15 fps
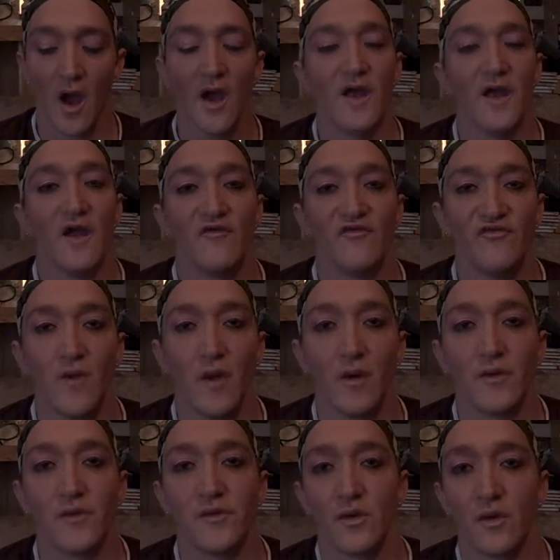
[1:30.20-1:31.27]
I have
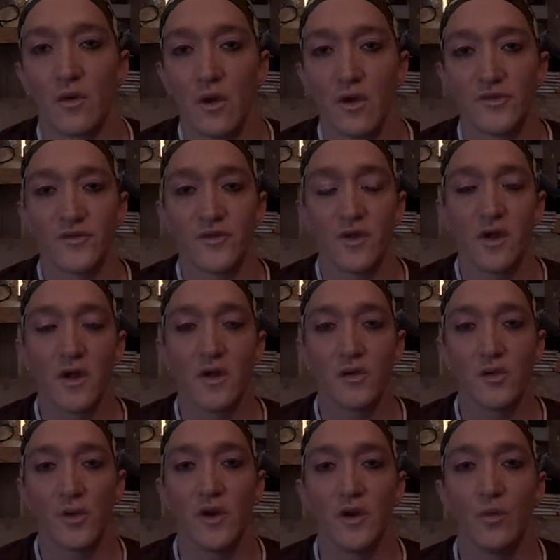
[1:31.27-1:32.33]
noticed across the
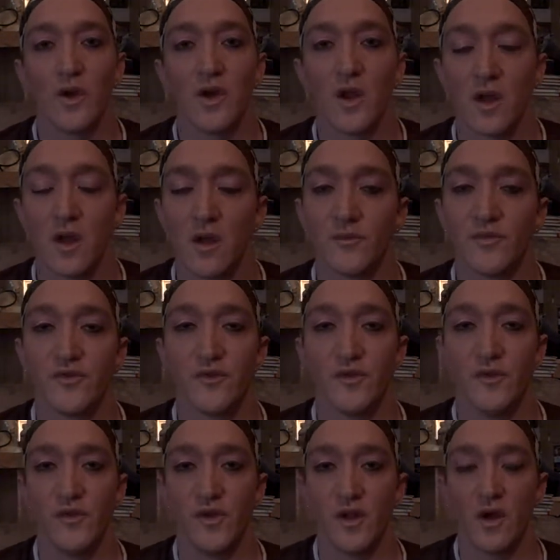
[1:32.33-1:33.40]
country when it comes to
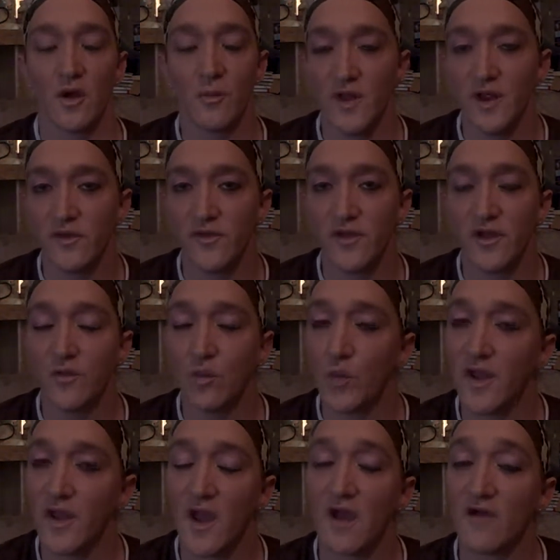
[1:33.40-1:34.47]
the GLBT,
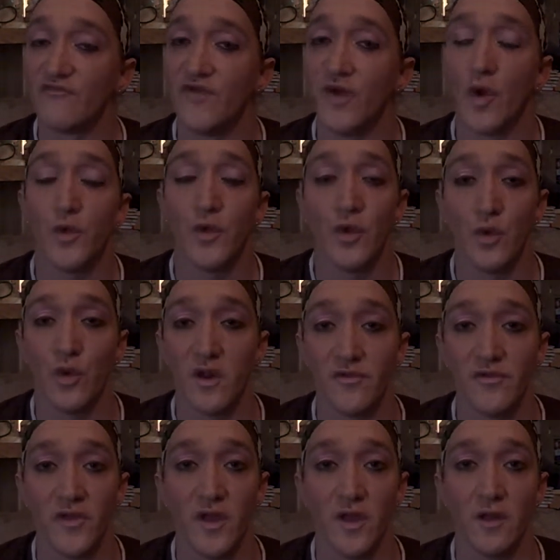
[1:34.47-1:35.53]
we have no
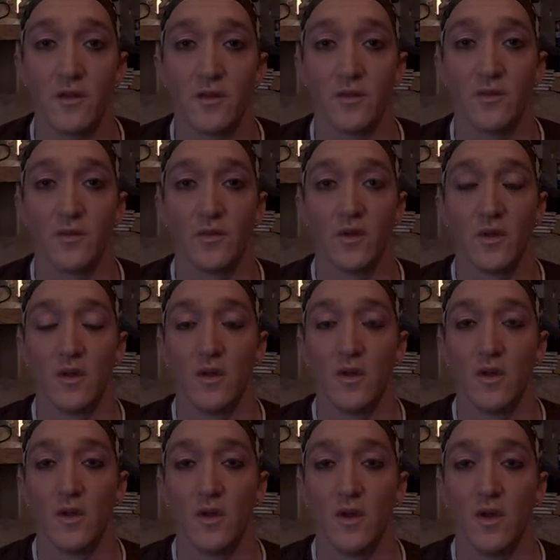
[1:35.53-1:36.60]
unity.
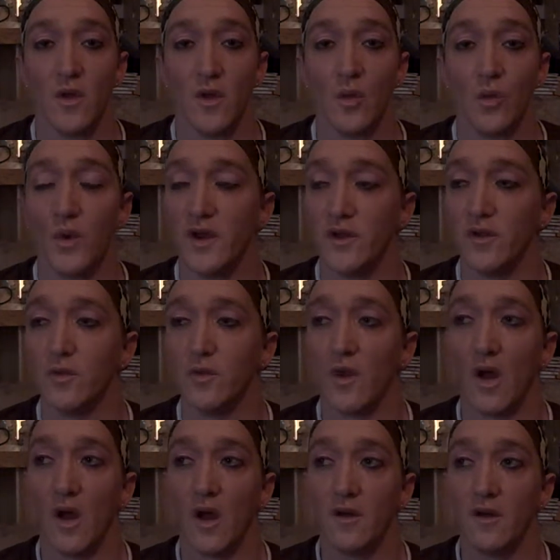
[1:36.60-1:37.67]
We do
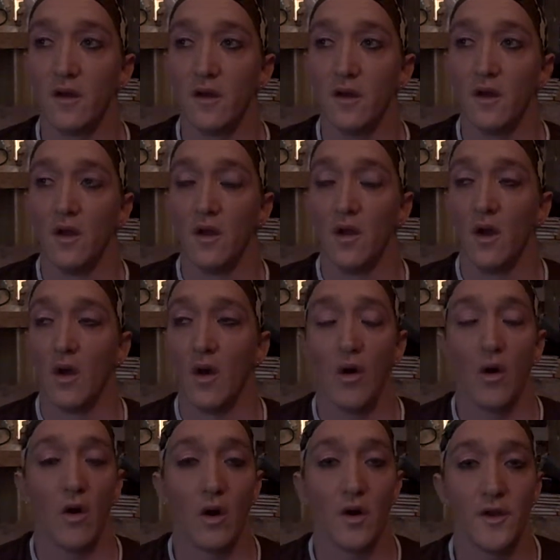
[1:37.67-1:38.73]
not
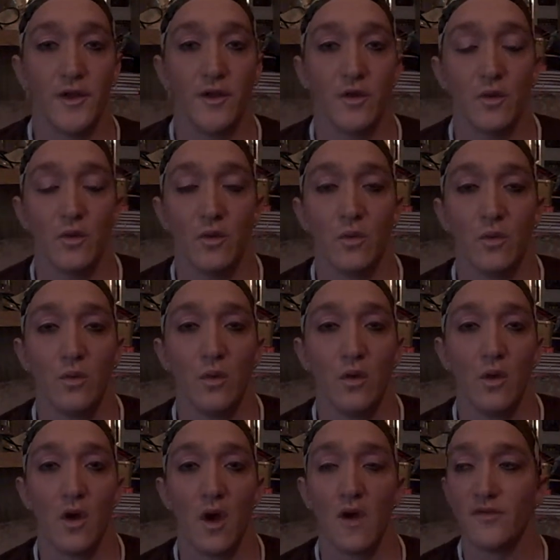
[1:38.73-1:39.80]
argue
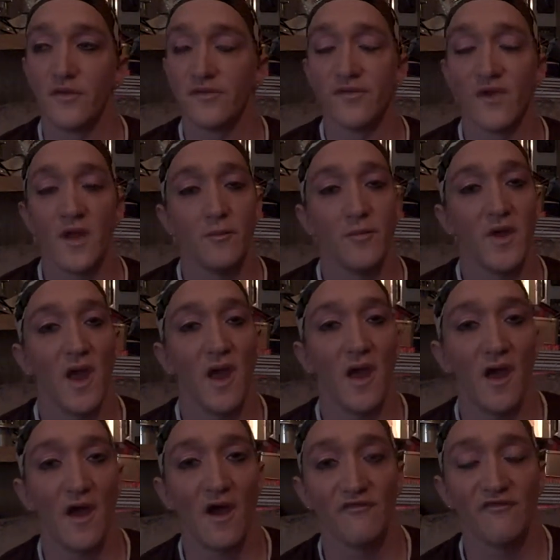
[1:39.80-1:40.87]
on the same
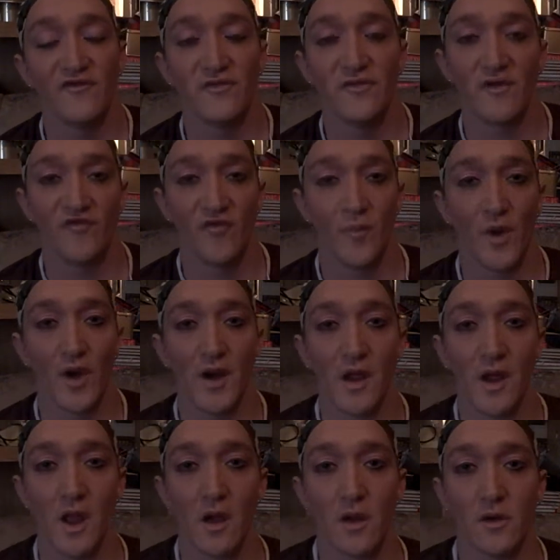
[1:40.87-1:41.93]
behalf as
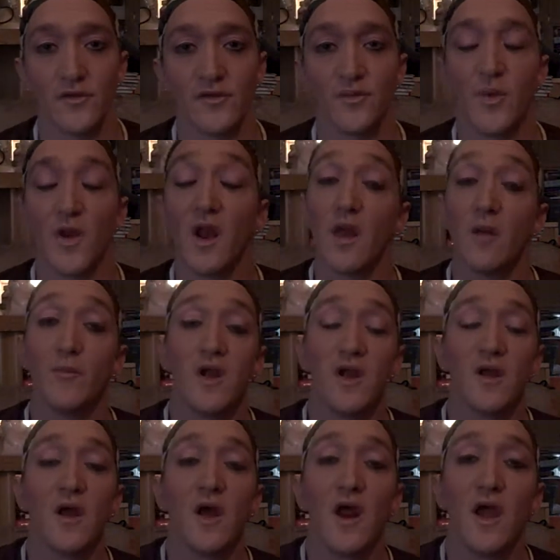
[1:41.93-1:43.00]
everybody else, but let
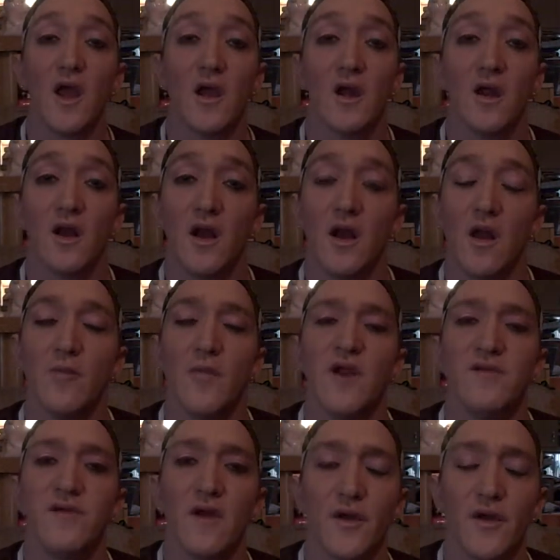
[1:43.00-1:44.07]
me
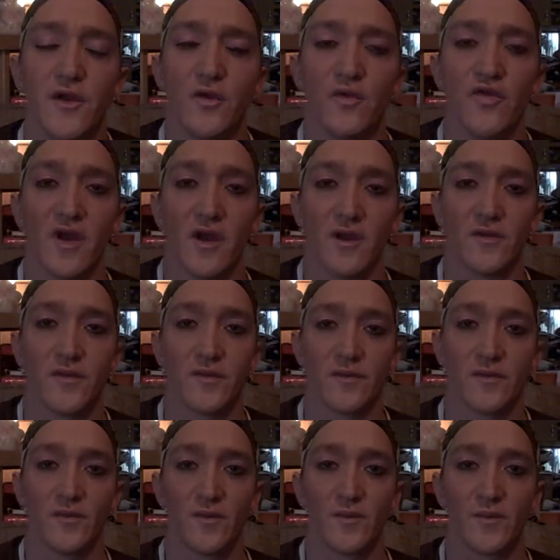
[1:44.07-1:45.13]
tell you
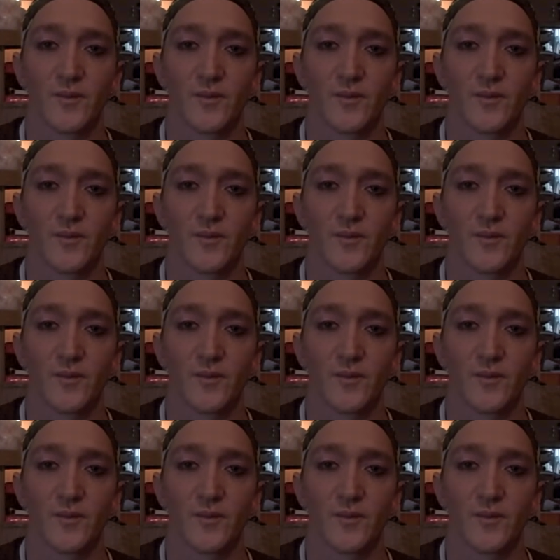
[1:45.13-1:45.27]
this.